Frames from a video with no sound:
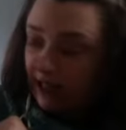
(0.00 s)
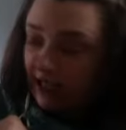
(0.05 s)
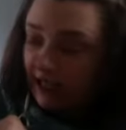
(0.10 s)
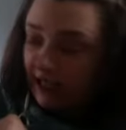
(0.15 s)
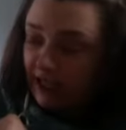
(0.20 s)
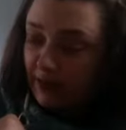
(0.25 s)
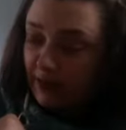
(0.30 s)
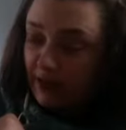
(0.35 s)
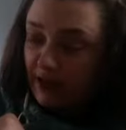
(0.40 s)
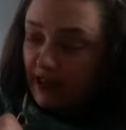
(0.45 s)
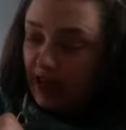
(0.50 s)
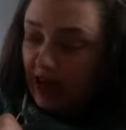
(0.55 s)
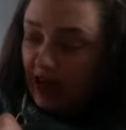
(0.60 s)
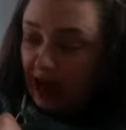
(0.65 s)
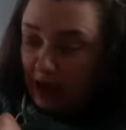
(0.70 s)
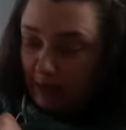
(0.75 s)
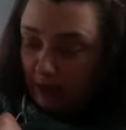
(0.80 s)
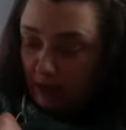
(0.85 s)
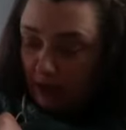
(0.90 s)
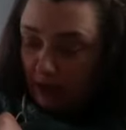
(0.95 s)
Smith
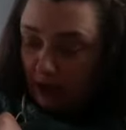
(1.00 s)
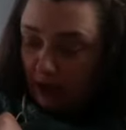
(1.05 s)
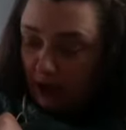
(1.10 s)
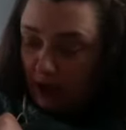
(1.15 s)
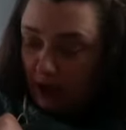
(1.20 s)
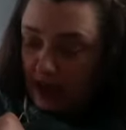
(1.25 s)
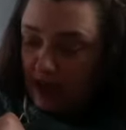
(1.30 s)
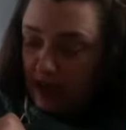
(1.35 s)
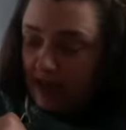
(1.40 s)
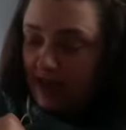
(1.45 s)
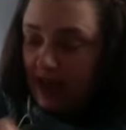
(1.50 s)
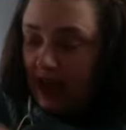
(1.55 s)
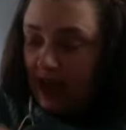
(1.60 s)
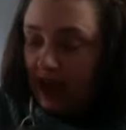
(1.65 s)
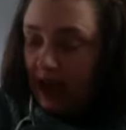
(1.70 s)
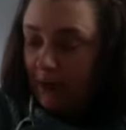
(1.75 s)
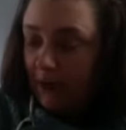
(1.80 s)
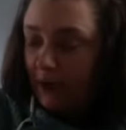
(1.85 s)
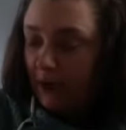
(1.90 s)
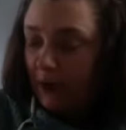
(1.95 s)
apple, the
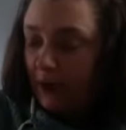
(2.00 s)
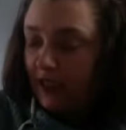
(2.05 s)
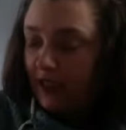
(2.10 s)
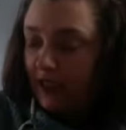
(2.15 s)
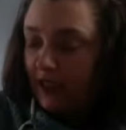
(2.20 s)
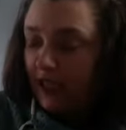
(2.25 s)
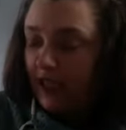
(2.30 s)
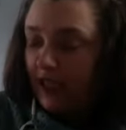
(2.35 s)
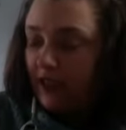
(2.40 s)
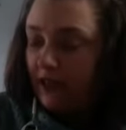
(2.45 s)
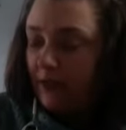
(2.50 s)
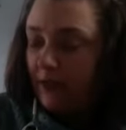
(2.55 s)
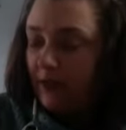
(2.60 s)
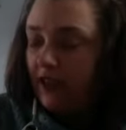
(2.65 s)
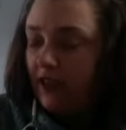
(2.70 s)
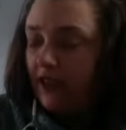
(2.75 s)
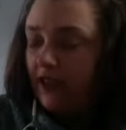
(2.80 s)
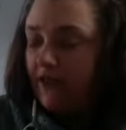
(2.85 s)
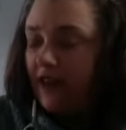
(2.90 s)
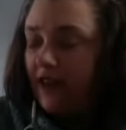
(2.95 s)
apple would need to be
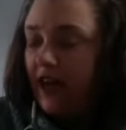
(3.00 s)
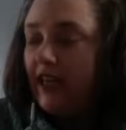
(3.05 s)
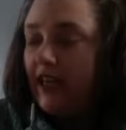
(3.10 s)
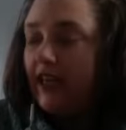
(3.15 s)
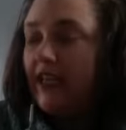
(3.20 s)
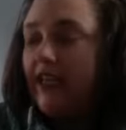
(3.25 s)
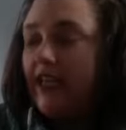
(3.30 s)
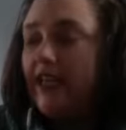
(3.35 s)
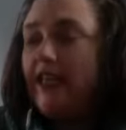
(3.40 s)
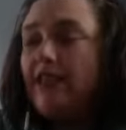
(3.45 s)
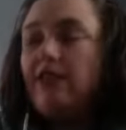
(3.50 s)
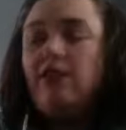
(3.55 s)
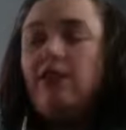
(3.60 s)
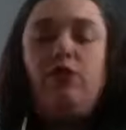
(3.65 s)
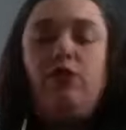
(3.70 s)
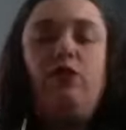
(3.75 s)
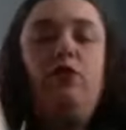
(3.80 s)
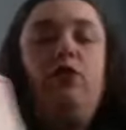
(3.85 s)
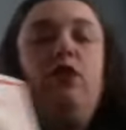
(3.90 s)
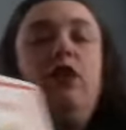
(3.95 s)
divided into